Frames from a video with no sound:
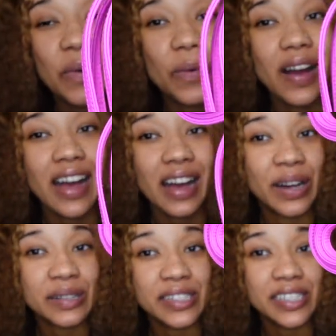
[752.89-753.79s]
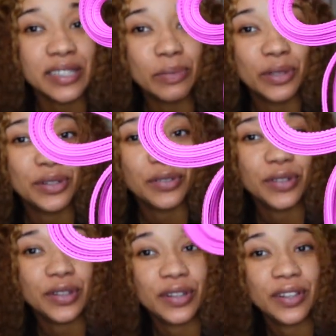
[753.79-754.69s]
Wow, she's
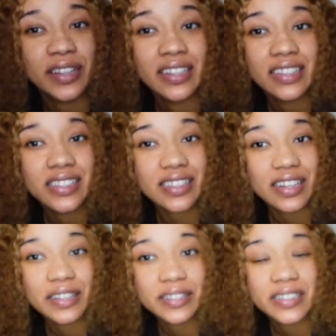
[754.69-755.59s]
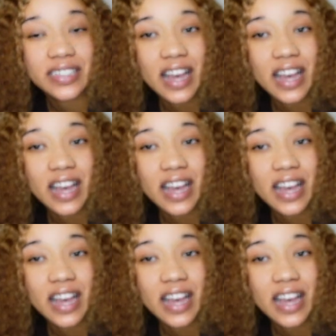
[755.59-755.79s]
beautiful. This color is